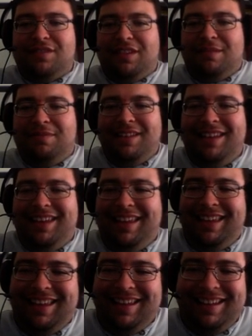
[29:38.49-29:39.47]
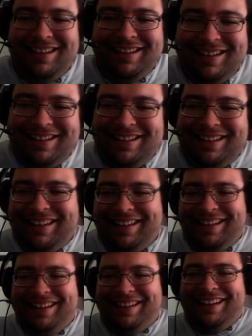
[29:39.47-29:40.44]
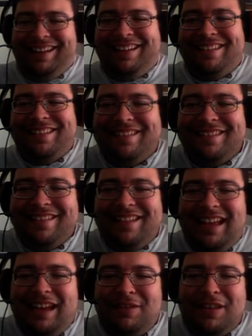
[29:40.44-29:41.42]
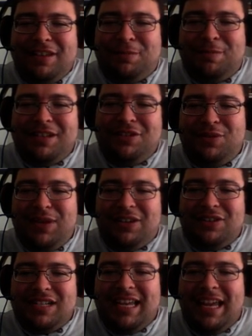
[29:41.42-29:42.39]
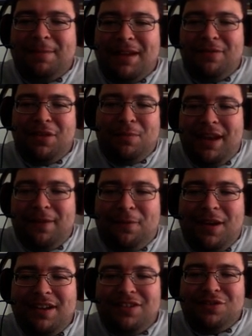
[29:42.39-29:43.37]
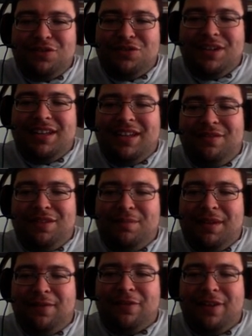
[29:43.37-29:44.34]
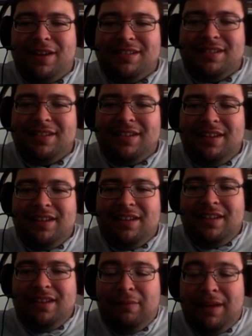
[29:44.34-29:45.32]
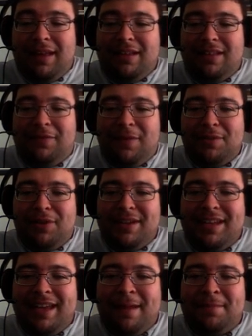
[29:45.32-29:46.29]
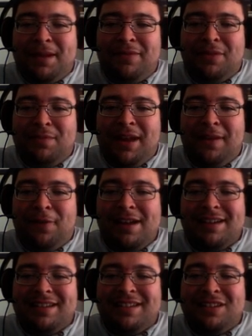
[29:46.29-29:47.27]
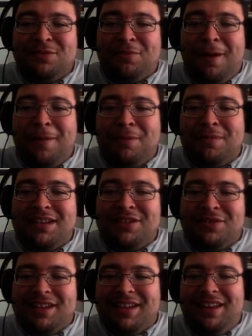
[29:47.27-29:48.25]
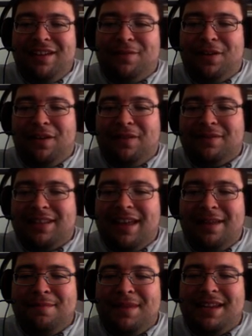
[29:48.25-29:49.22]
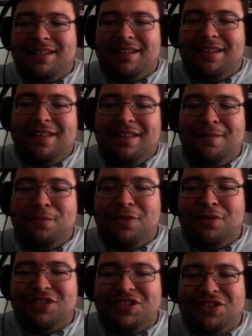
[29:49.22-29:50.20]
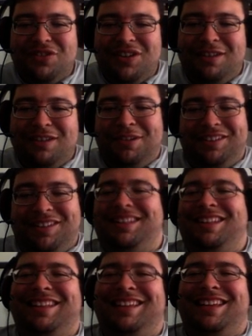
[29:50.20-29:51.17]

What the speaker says: I mean, I'd rather spend 2 hours camping with my friends or drinking with my friends. Well, if I'm going camping with my friends, it's probably drinking involved, and that makes it a lot more enjoyable.